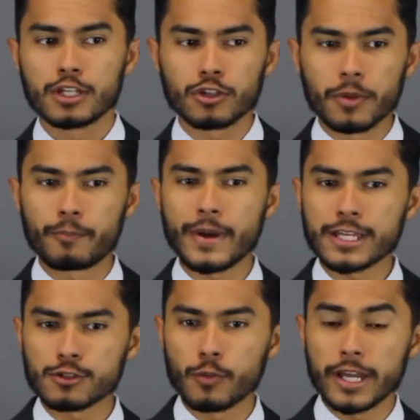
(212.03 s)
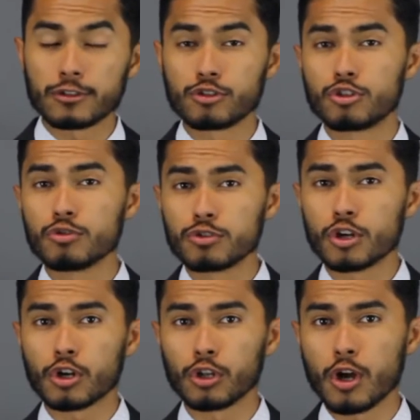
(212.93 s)
So the best way to choose
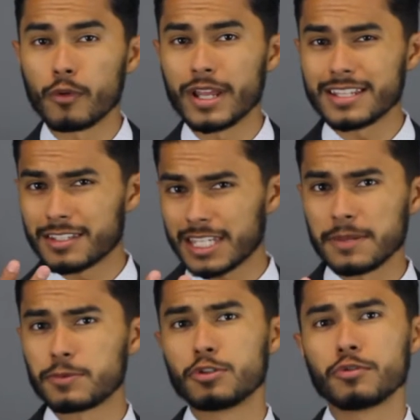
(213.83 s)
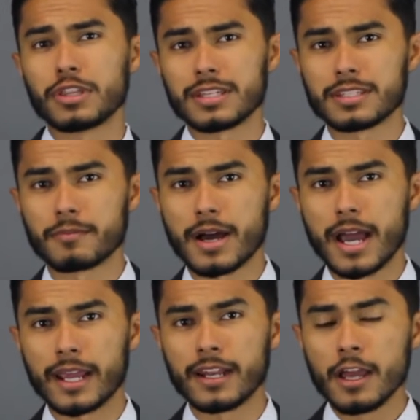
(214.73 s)
your cologne is to keep two things in
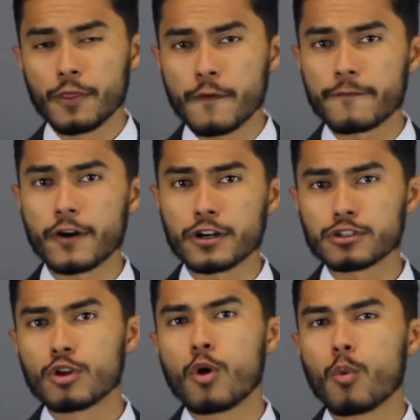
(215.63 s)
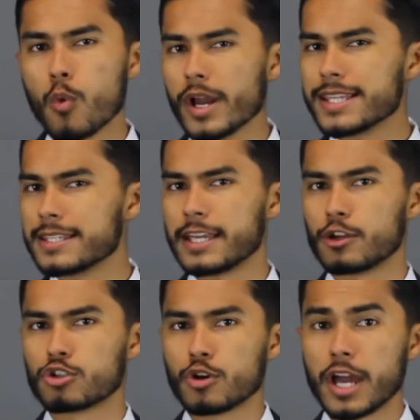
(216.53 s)
mind. The first, what is it that
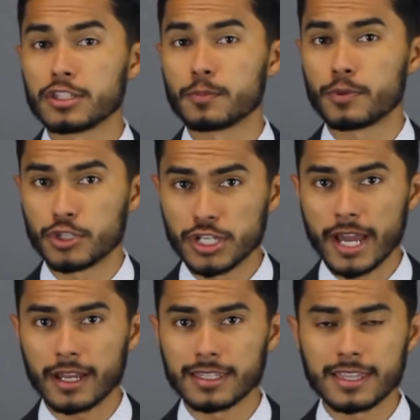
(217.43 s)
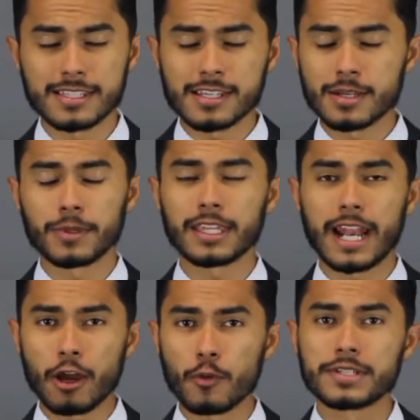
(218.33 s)
you're trying to project? This is something
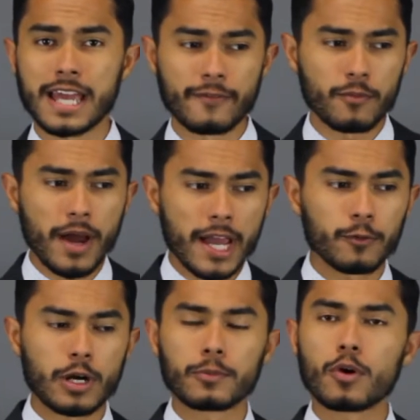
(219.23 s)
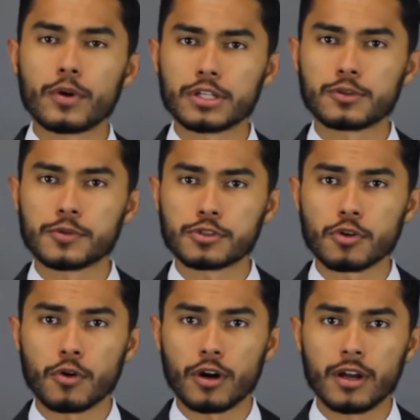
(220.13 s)
that I always have in mind when I'm going into a
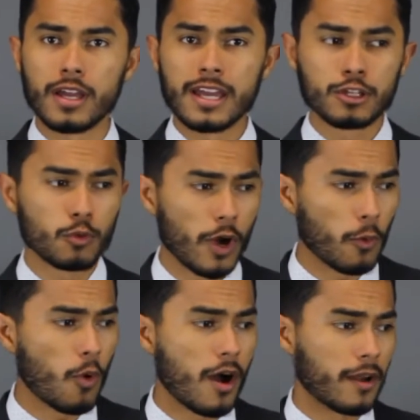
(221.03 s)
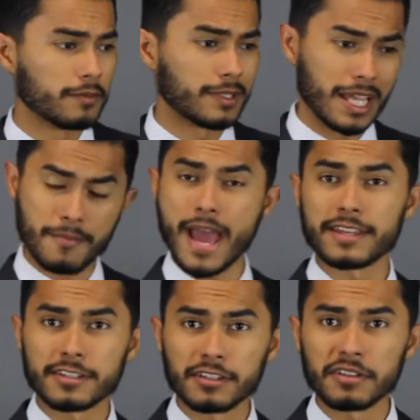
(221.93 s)
store. Do I want a
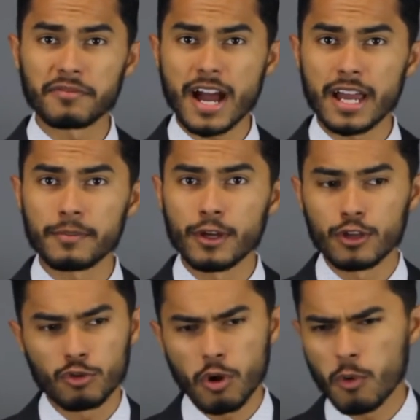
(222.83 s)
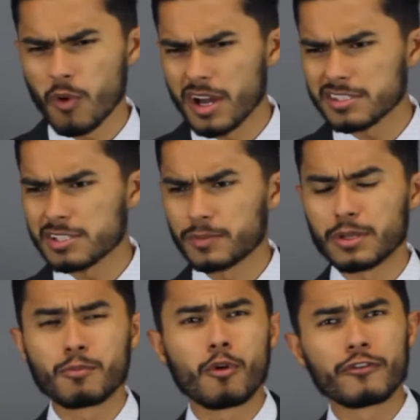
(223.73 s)
masculine vibe? Do I want
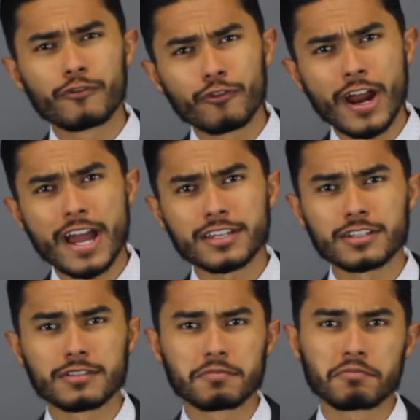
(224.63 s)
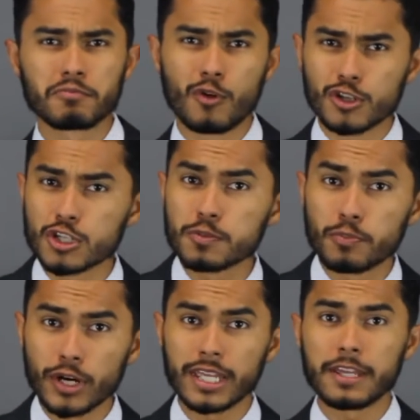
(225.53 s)
something more fresh, more
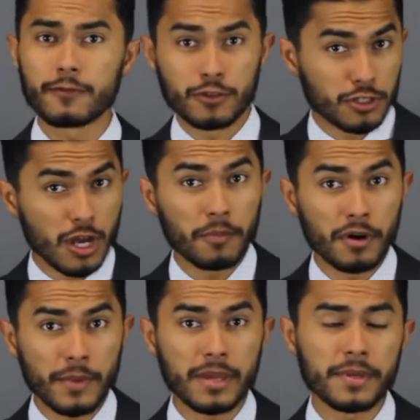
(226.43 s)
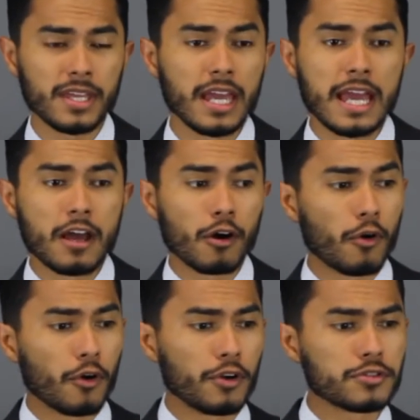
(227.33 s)
springy for summer maybe?
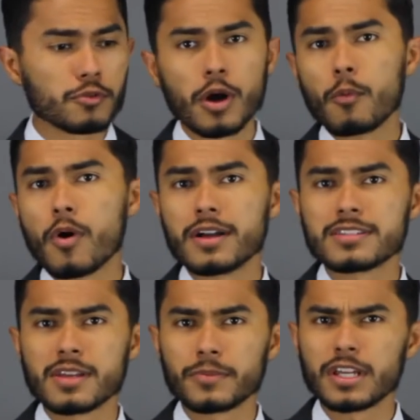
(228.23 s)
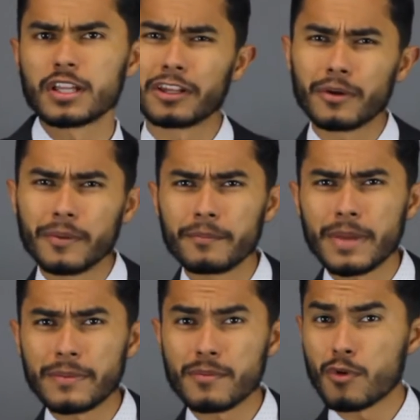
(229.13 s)
Or do I want something a little bit
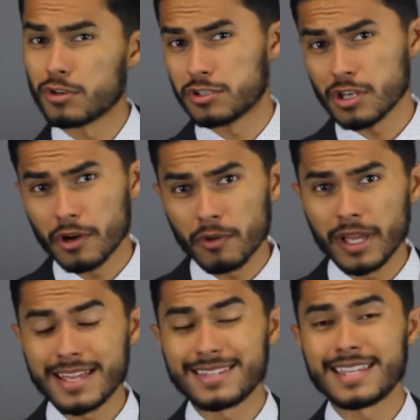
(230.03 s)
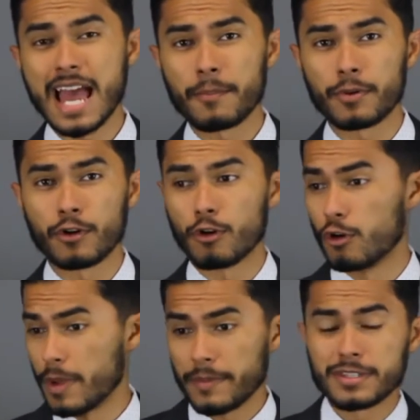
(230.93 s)
maybe more subtle and dapper,
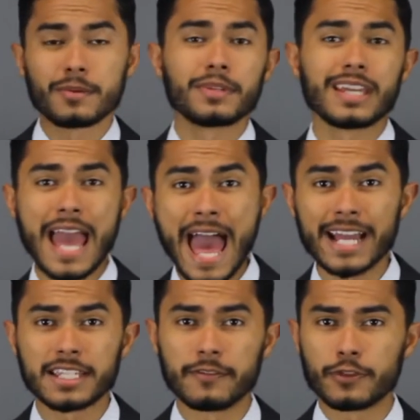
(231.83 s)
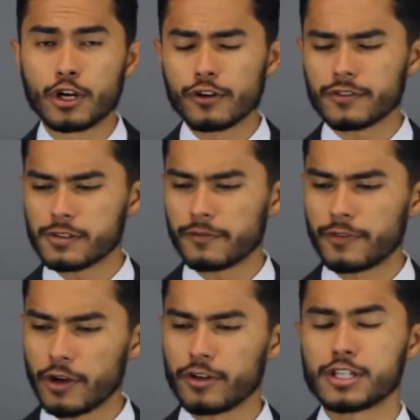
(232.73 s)
or maybe something active? There are
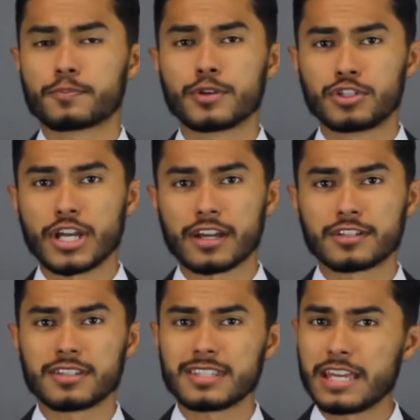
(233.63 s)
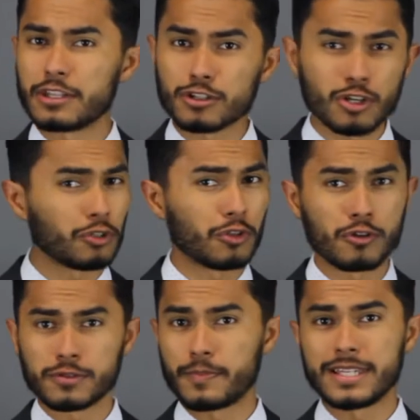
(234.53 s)
various projections, and there's
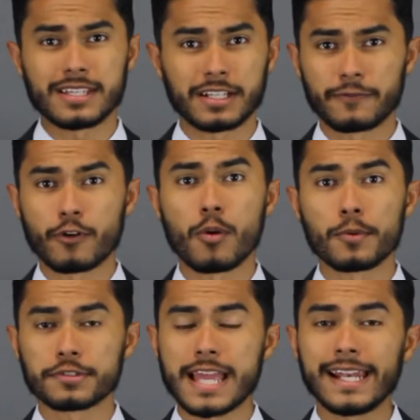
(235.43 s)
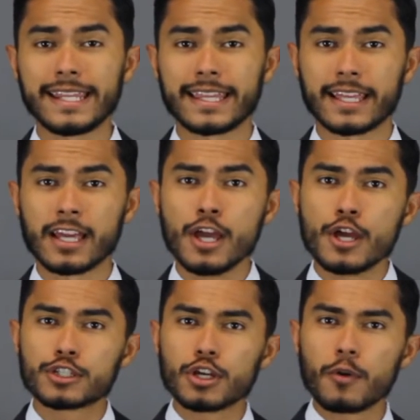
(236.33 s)
colognes basically for almost anything.
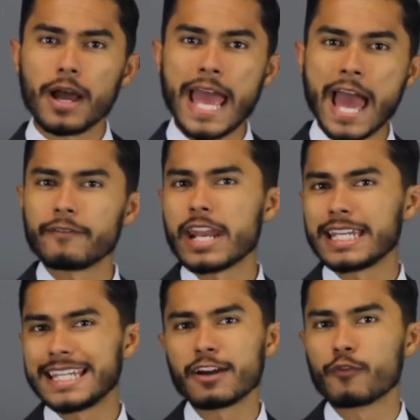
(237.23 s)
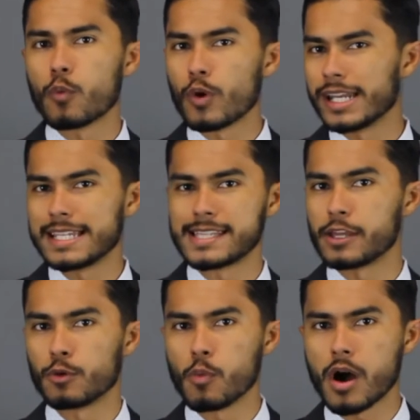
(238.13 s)
So have an idea of what it is
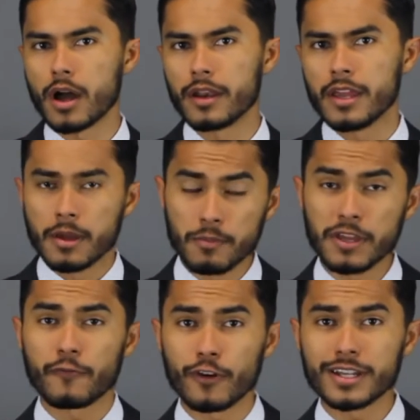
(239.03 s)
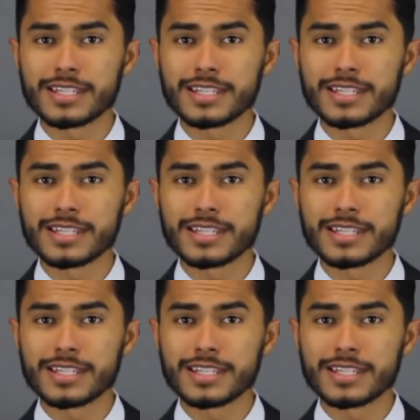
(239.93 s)
that you want. Me, for